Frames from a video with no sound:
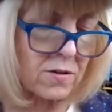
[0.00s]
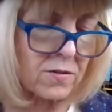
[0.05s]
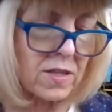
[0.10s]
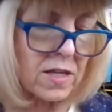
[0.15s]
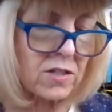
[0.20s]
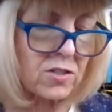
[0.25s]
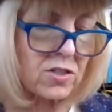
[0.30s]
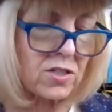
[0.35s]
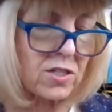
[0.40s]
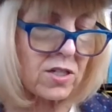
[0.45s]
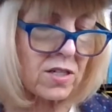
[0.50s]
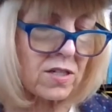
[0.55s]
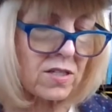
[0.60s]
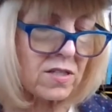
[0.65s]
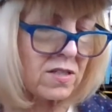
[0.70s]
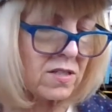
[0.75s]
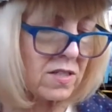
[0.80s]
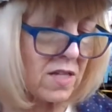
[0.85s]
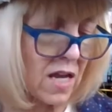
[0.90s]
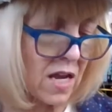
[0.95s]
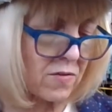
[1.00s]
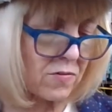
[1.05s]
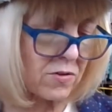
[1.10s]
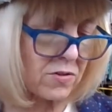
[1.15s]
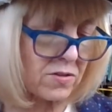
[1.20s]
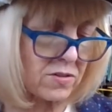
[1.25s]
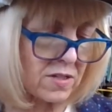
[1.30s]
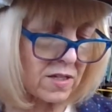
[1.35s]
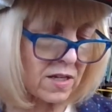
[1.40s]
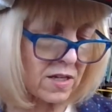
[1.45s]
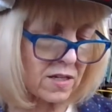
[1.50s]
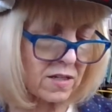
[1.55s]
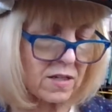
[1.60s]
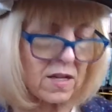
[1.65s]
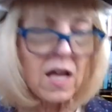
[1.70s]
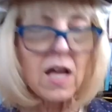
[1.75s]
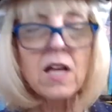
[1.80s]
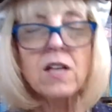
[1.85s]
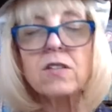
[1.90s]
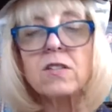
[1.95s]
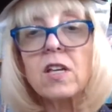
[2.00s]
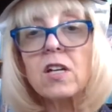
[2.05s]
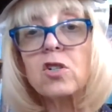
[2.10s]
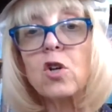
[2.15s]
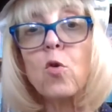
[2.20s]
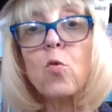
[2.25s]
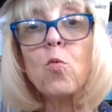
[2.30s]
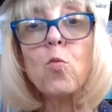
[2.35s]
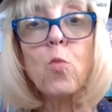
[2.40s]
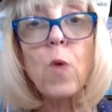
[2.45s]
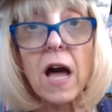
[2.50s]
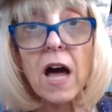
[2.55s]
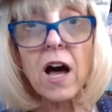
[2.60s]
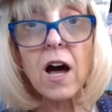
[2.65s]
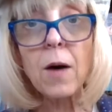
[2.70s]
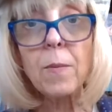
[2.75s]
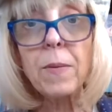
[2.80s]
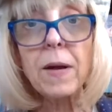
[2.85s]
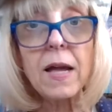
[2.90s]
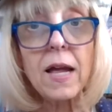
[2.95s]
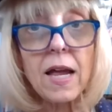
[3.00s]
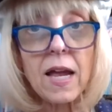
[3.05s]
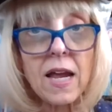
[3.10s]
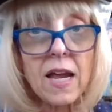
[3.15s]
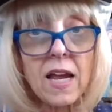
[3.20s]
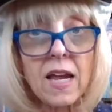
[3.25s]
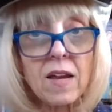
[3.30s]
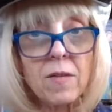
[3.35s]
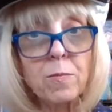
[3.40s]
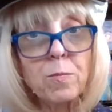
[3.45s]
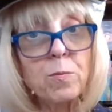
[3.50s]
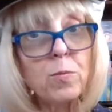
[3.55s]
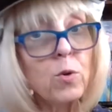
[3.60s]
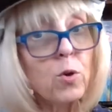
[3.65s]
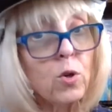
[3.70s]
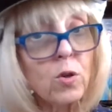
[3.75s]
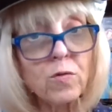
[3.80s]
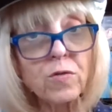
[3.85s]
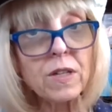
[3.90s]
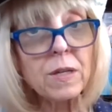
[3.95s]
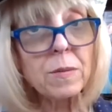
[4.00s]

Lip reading: that she had never seen such a well-behaved, beautifully